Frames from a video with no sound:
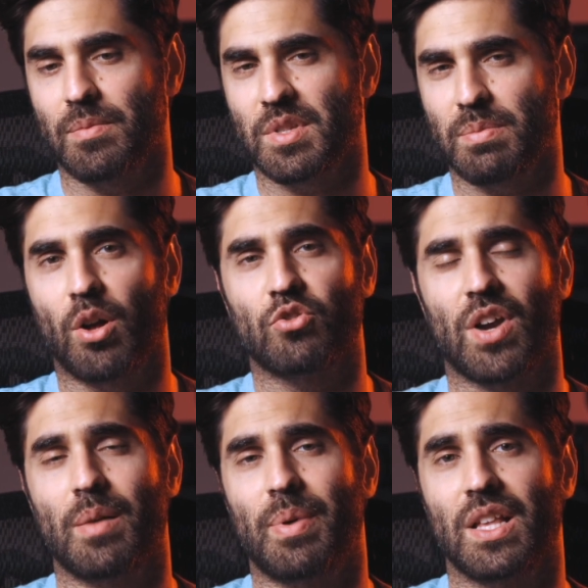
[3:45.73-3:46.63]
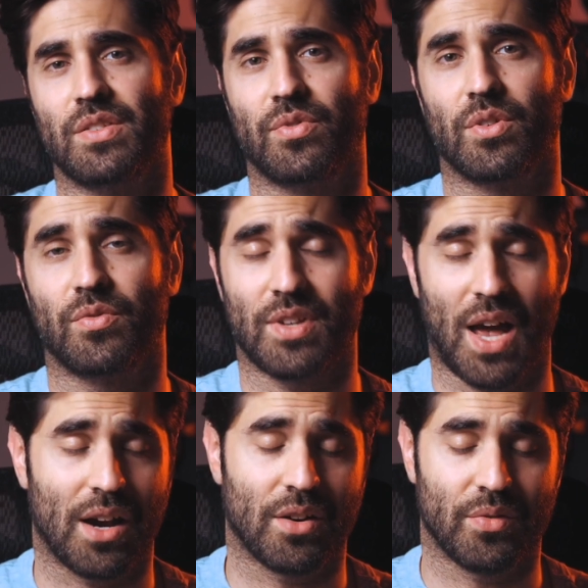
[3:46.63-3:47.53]
small tripods for
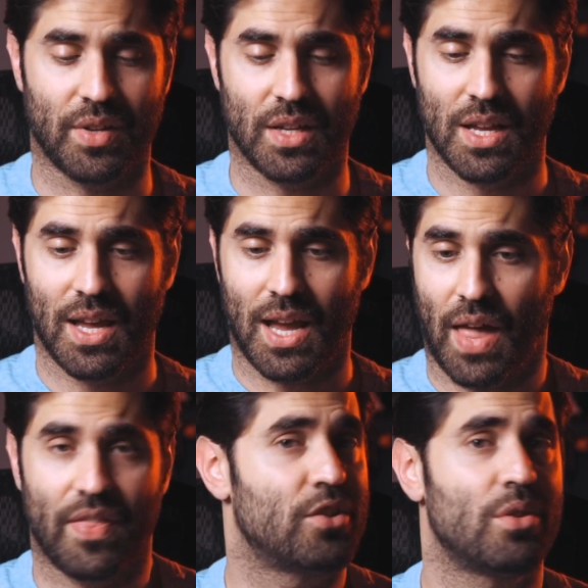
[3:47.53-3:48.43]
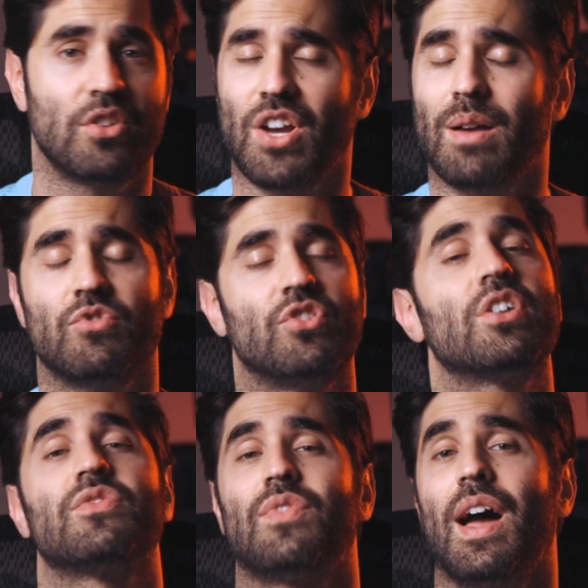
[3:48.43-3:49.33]
photography. And they do the job
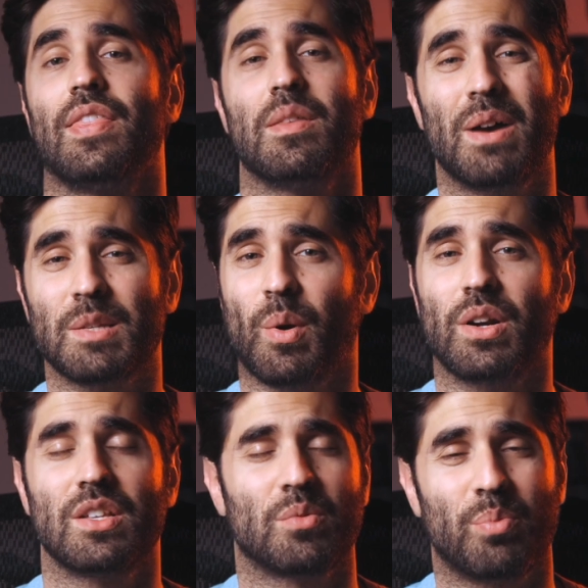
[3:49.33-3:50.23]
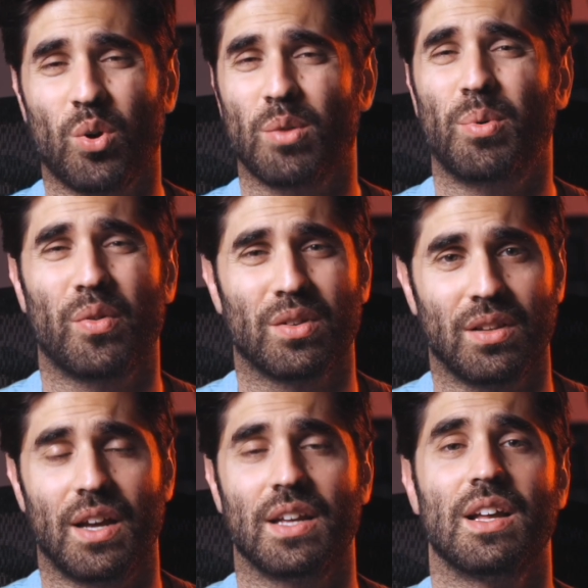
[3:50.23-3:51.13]
just fine. The best part is they're portable, they're
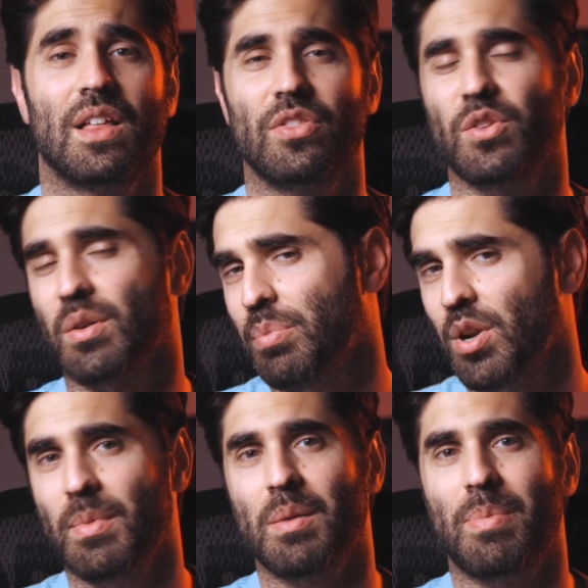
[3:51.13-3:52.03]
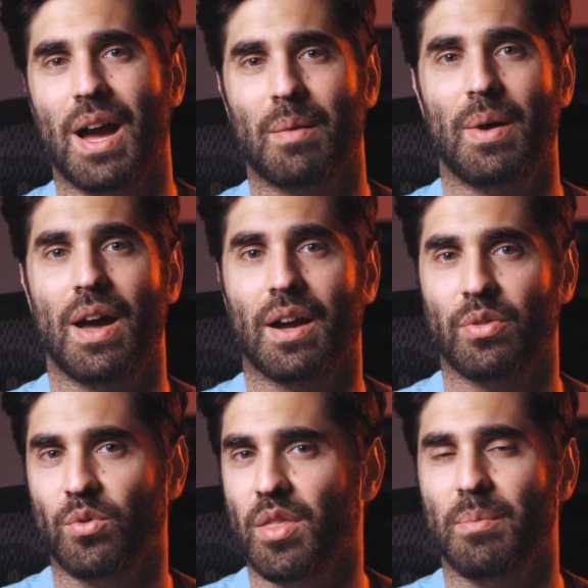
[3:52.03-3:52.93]
light. You can put them in a backpack,
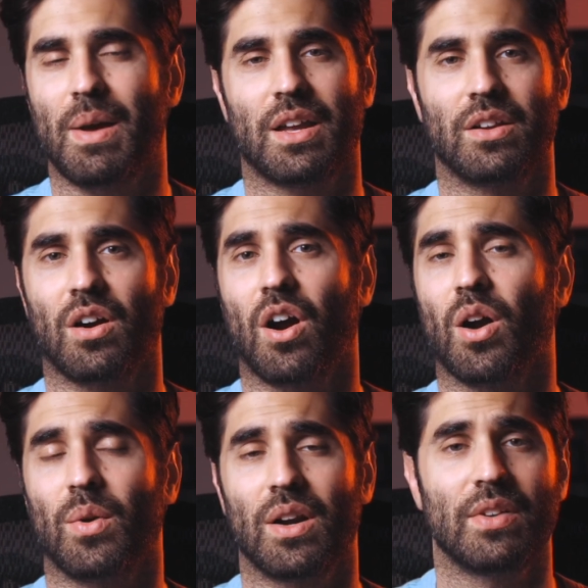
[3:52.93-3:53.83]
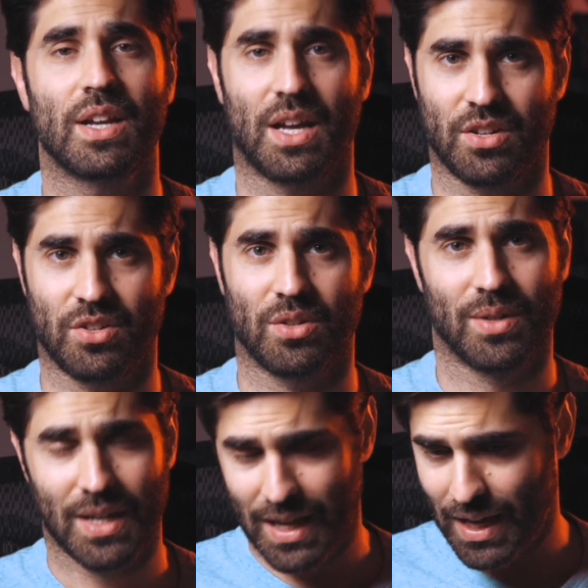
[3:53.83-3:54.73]
throw it in the back of your car, whatever you gotta do,
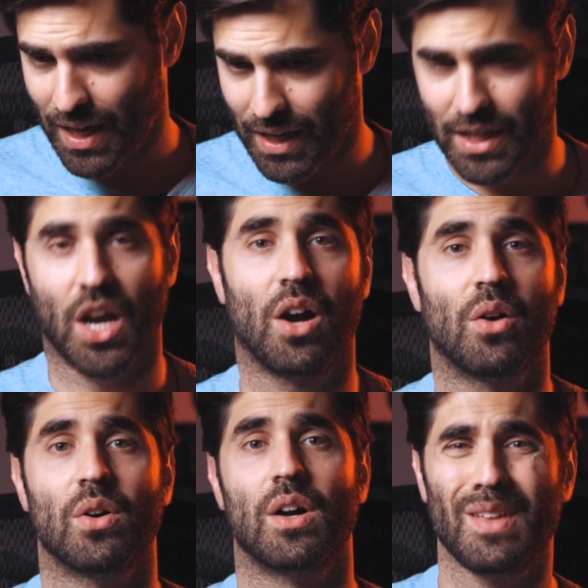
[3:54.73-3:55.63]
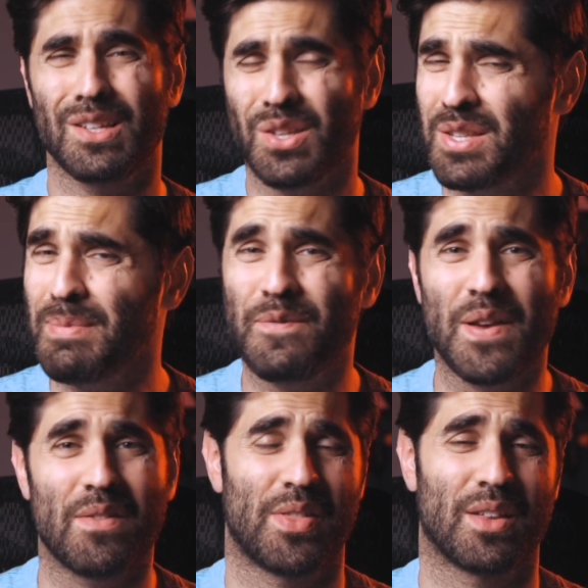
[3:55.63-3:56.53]
and go. So this is my
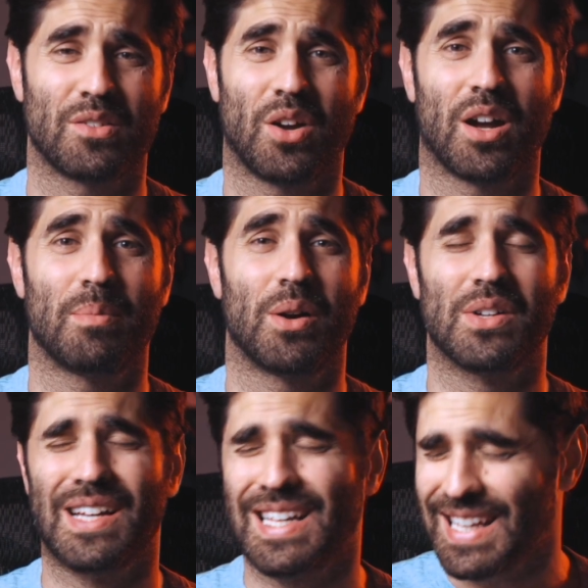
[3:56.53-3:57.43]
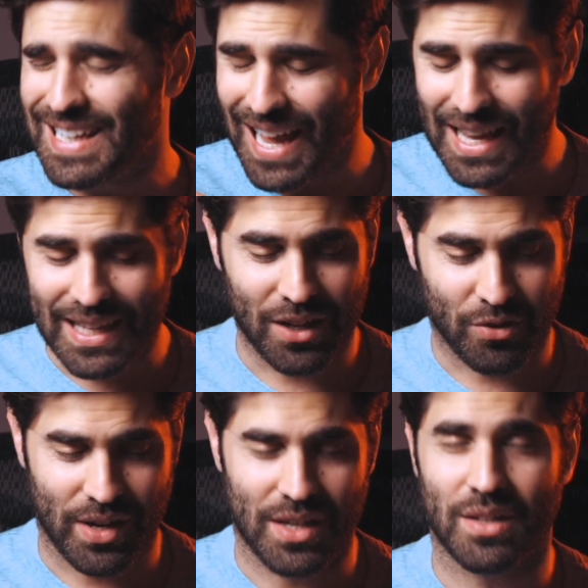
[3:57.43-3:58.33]
favorite thing to talk about. You gotta get
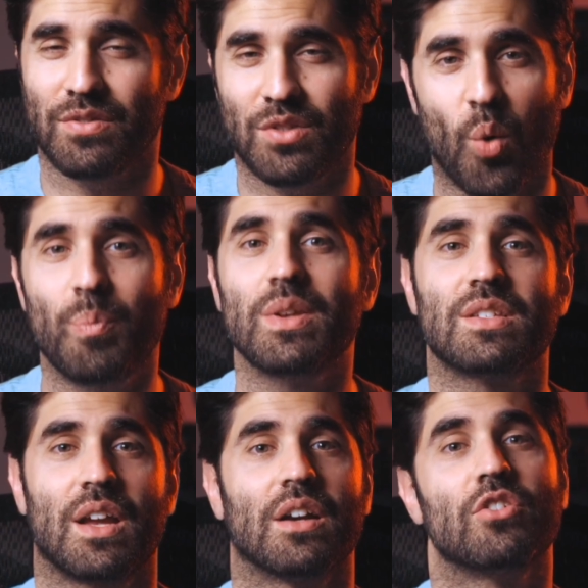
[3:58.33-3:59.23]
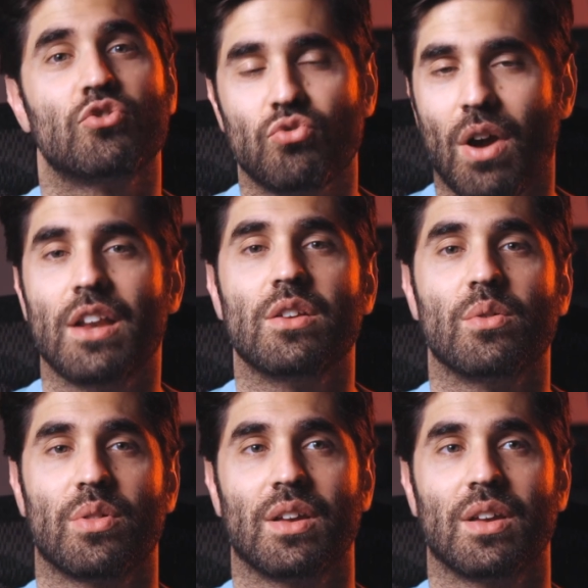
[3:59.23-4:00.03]
creative. Don't be scared. Try new